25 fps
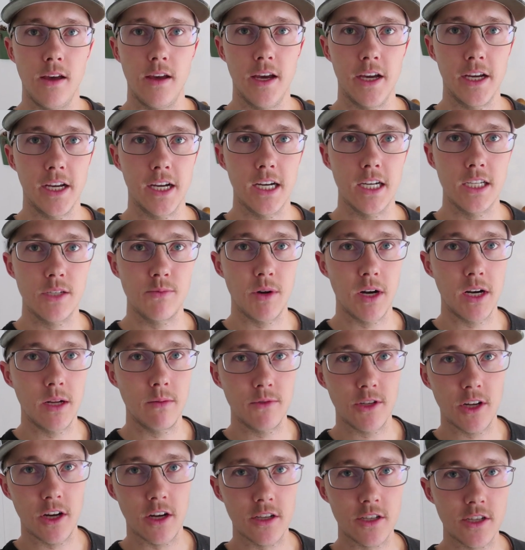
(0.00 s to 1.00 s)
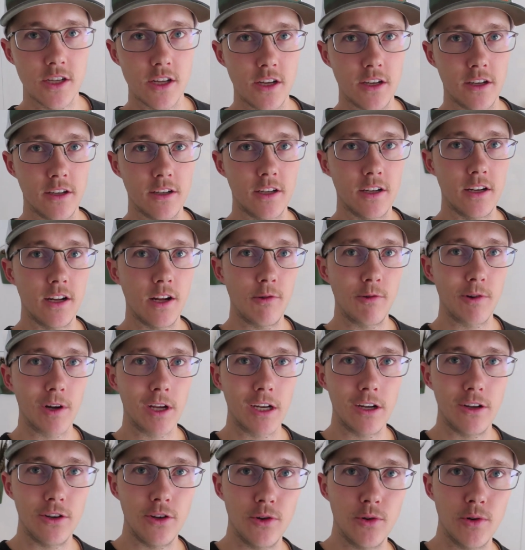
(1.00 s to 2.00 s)
Hey guys, my name is Austin. Today we're
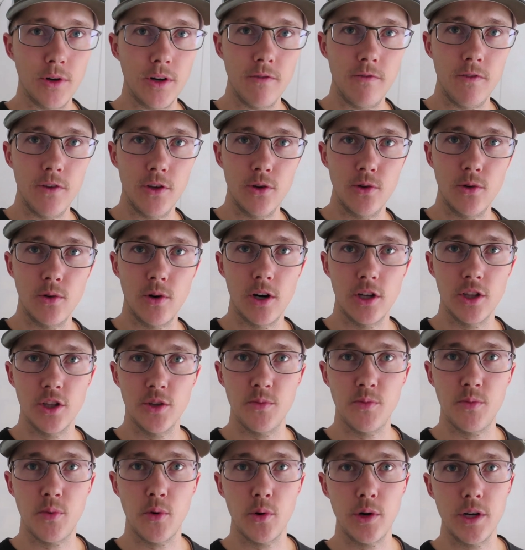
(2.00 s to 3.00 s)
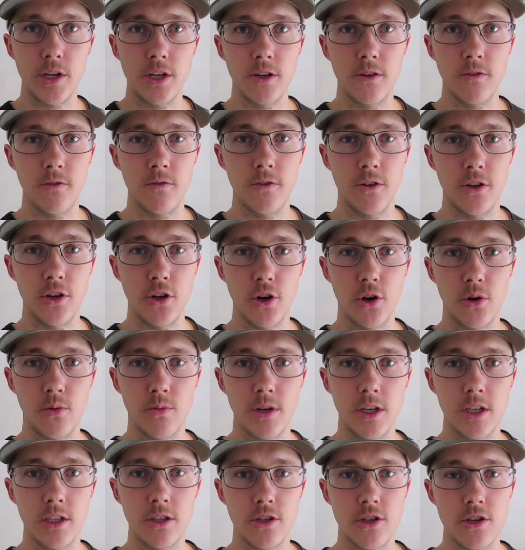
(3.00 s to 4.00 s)
going to do a review on the Pointer
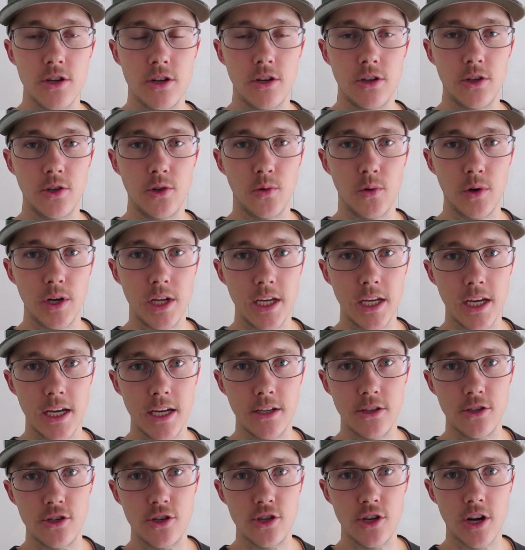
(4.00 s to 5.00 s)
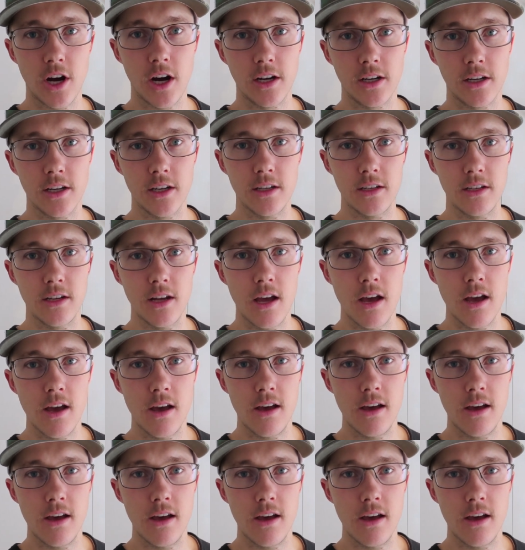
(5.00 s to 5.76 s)
Phenoma 20 gauge shotgun.